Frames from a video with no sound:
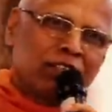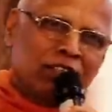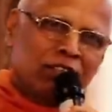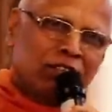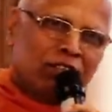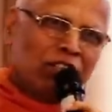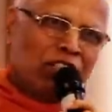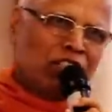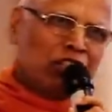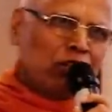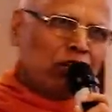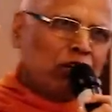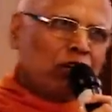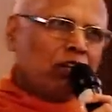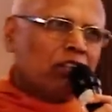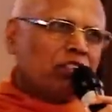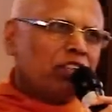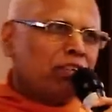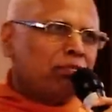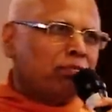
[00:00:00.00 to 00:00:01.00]
going to
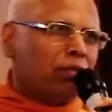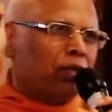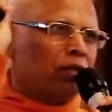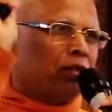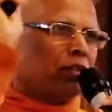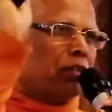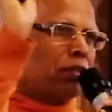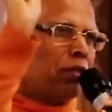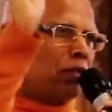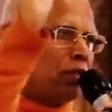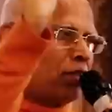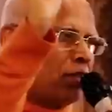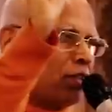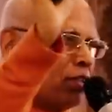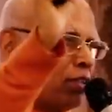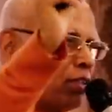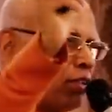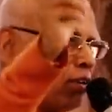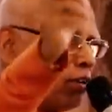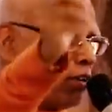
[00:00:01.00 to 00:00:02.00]
all remote
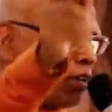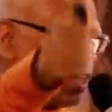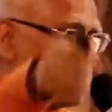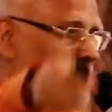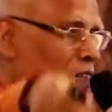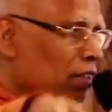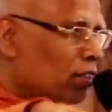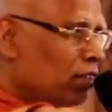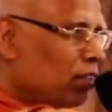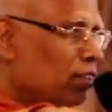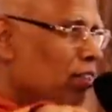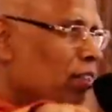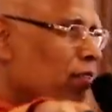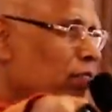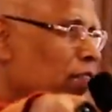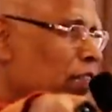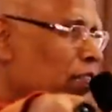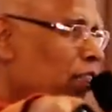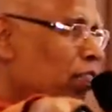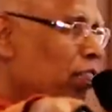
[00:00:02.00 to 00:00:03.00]
corners
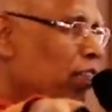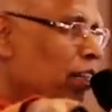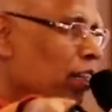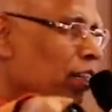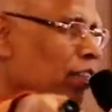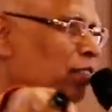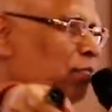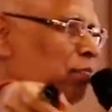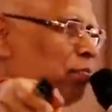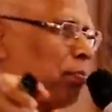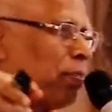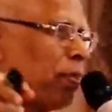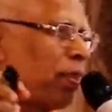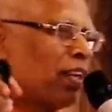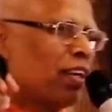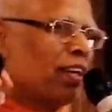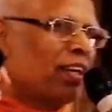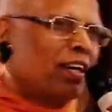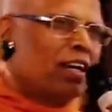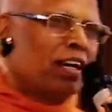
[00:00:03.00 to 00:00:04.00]
of India.
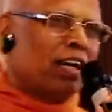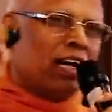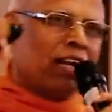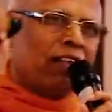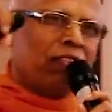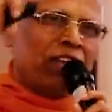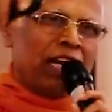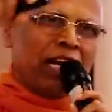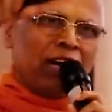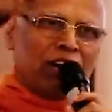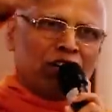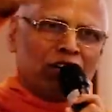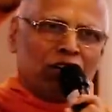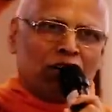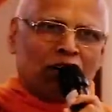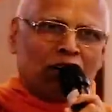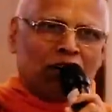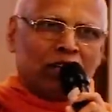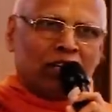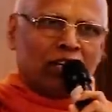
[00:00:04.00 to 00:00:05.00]
And they have
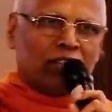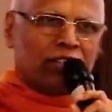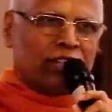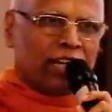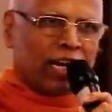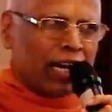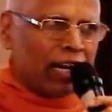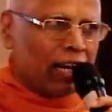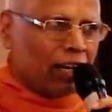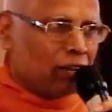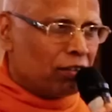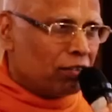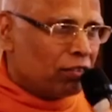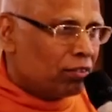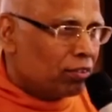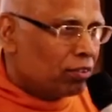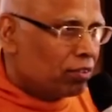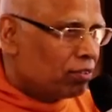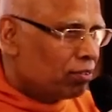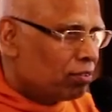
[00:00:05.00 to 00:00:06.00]
gone
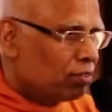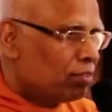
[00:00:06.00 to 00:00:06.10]
around